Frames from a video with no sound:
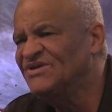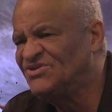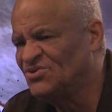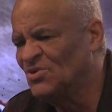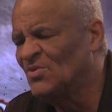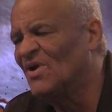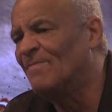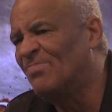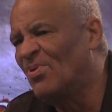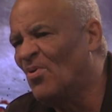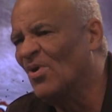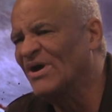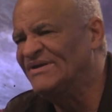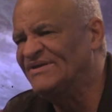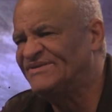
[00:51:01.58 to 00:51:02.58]
to
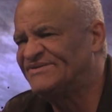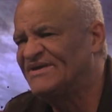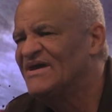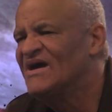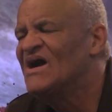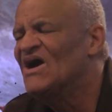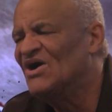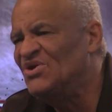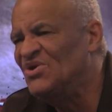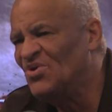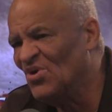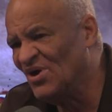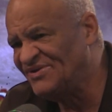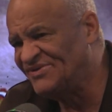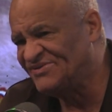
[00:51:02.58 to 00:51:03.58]
appoint
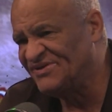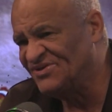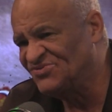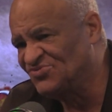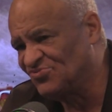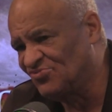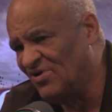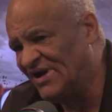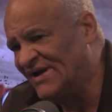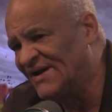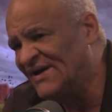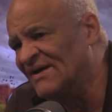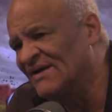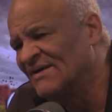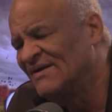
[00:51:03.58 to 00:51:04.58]
Anoint his
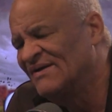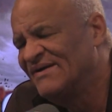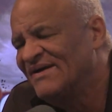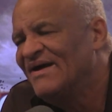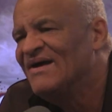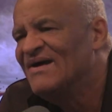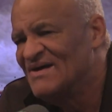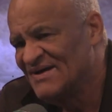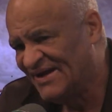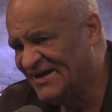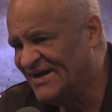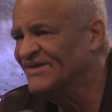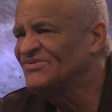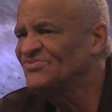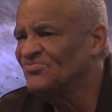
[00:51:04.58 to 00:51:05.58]
ring.
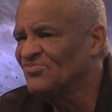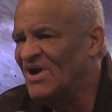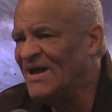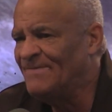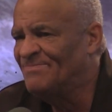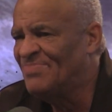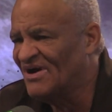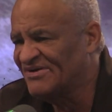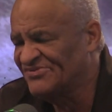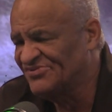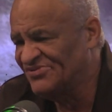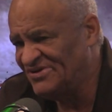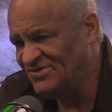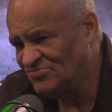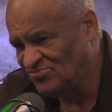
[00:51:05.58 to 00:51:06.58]
Kiss Ray Buckley
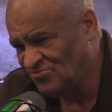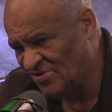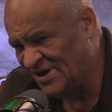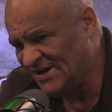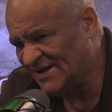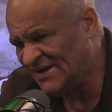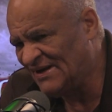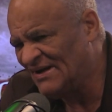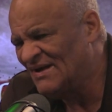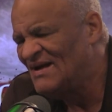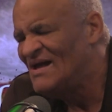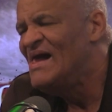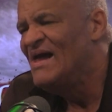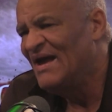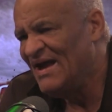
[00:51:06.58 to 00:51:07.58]
ring,
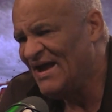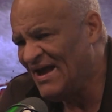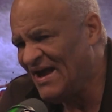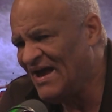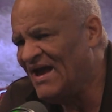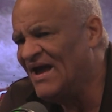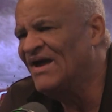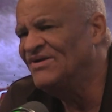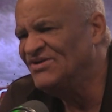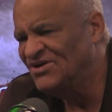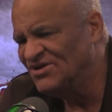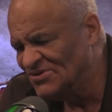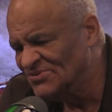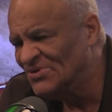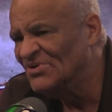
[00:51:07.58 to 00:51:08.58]
and you
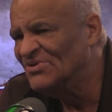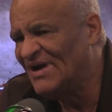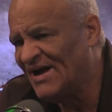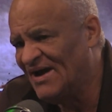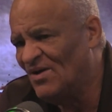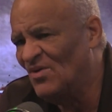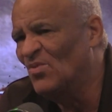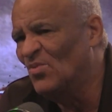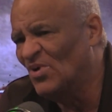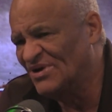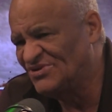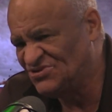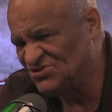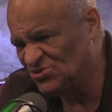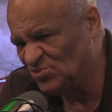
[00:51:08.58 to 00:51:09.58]
will get what
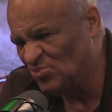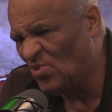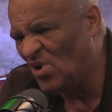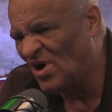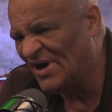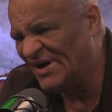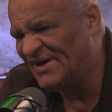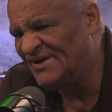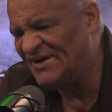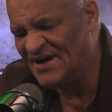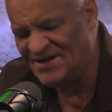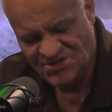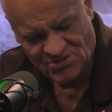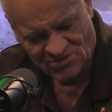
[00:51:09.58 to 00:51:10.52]
you wanted, and you'll